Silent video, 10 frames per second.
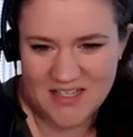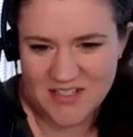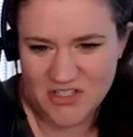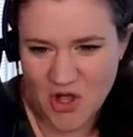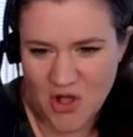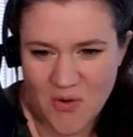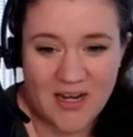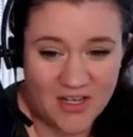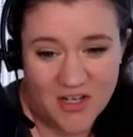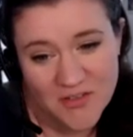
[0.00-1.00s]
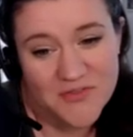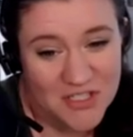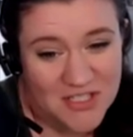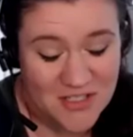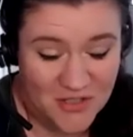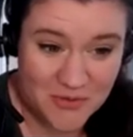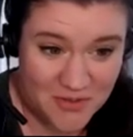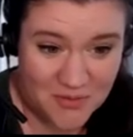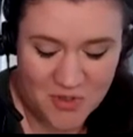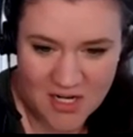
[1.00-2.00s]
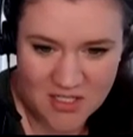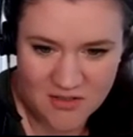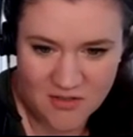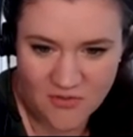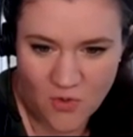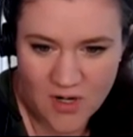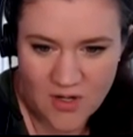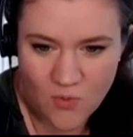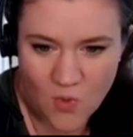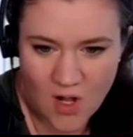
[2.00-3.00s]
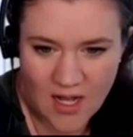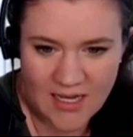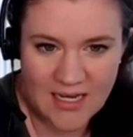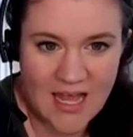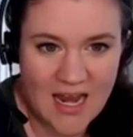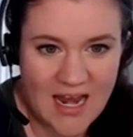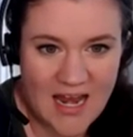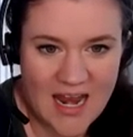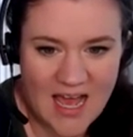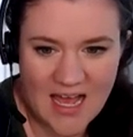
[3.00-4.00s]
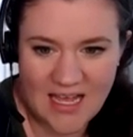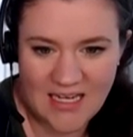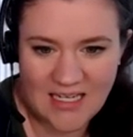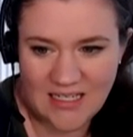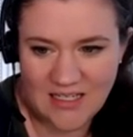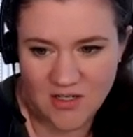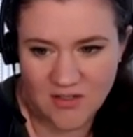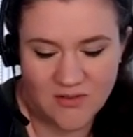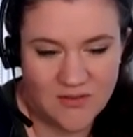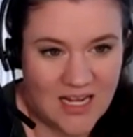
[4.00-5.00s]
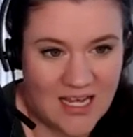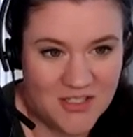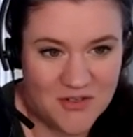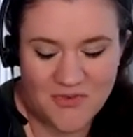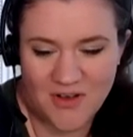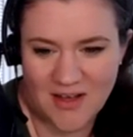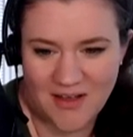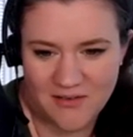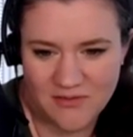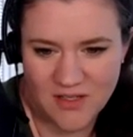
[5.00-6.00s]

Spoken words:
So, and I could have just used subtraction. So 41, 925.